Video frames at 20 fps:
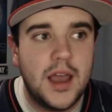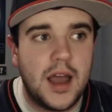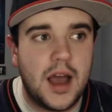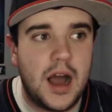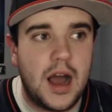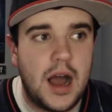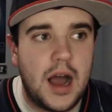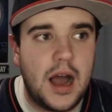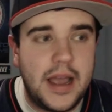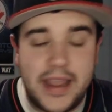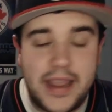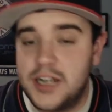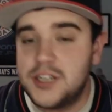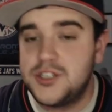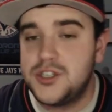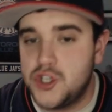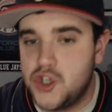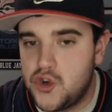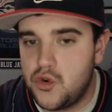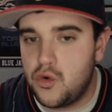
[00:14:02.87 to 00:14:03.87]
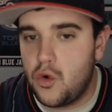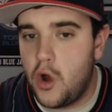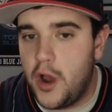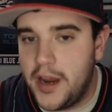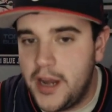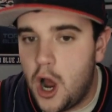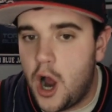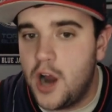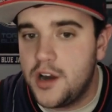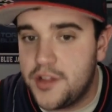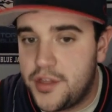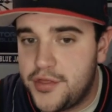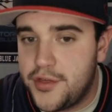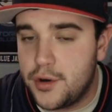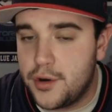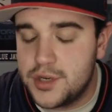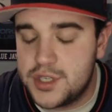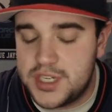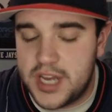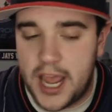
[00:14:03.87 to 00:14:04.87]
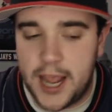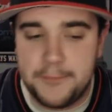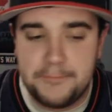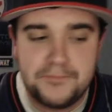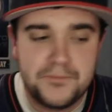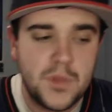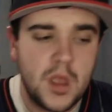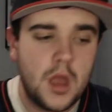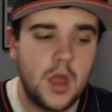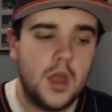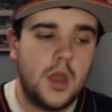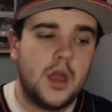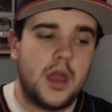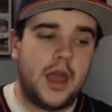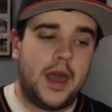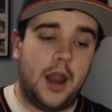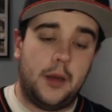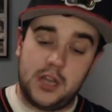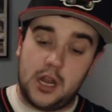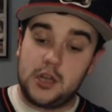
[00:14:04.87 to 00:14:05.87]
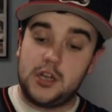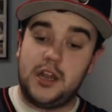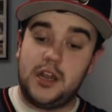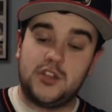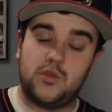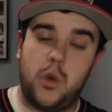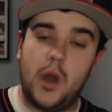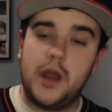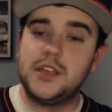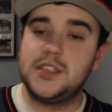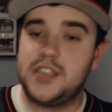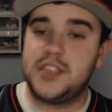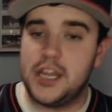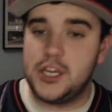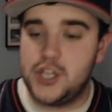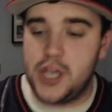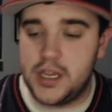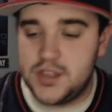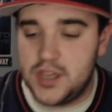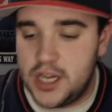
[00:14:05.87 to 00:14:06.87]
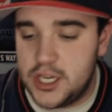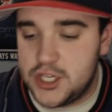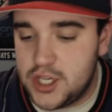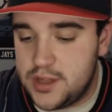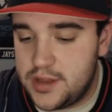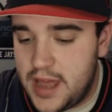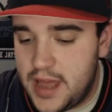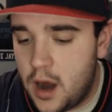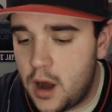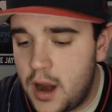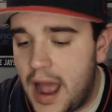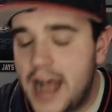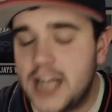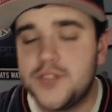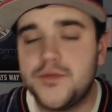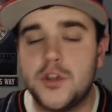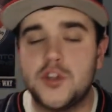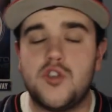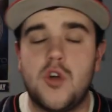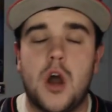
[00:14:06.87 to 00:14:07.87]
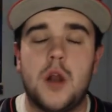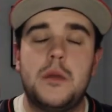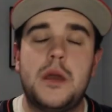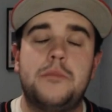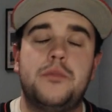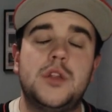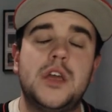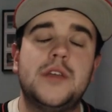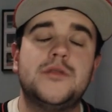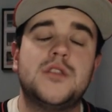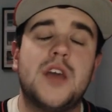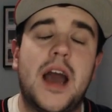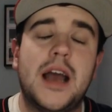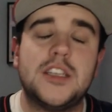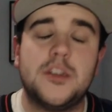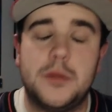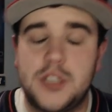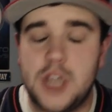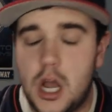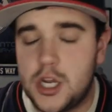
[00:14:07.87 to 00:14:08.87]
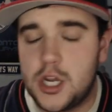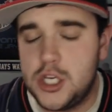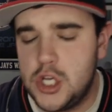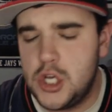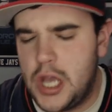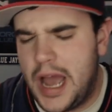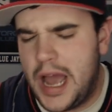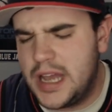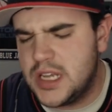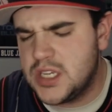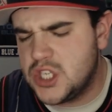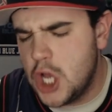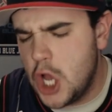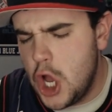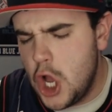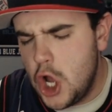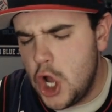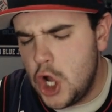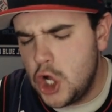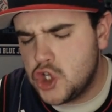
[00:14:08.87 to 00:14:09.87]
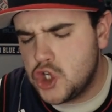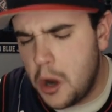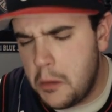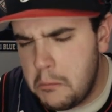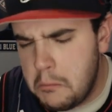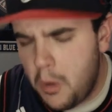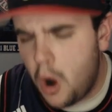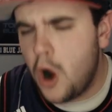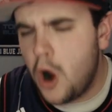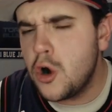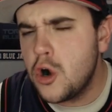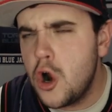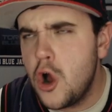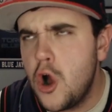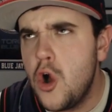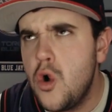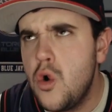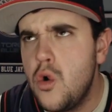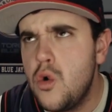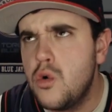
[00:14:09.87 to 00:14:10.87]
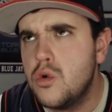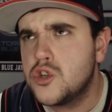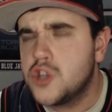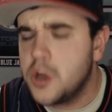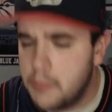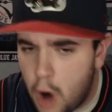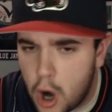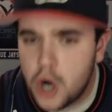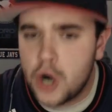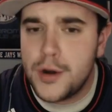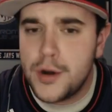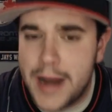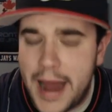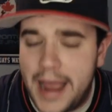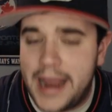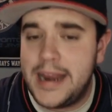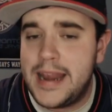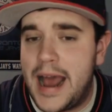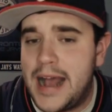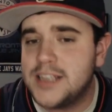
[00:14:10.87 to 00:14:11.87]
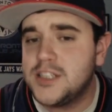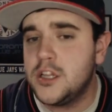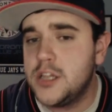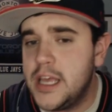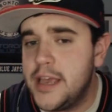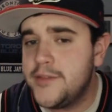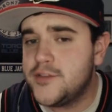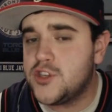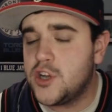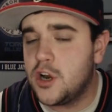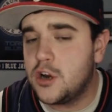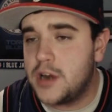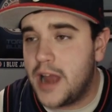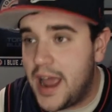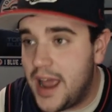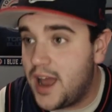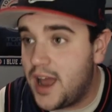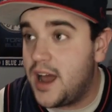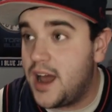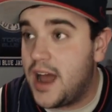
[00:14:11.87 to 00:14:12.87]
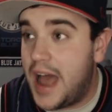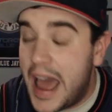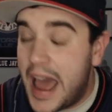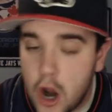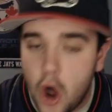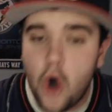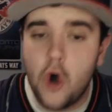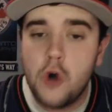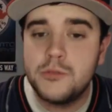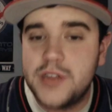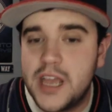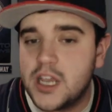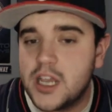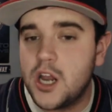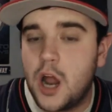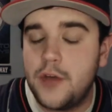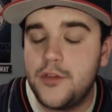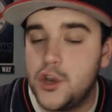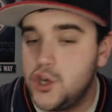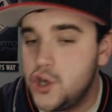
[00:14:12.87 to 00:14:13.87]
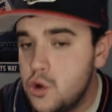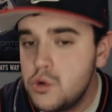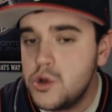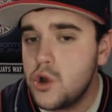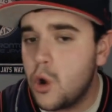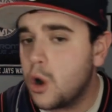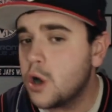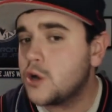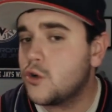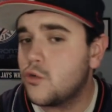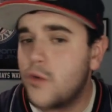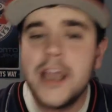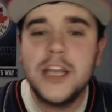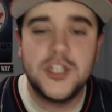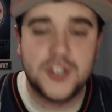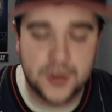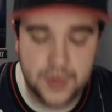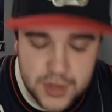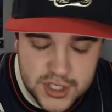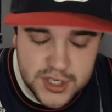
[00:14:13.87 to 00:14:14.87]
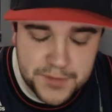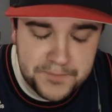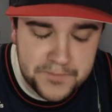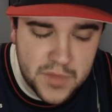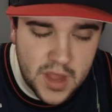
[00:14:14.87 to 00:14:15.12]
against Detroit on Thursday. And I'll be talking to you guys Wednesday, Jays edition there. As for the Toronto Maple Leafs, guys, I'll be talking to you guys tomorrow night as the Leafs are at home taking on the New York Rangers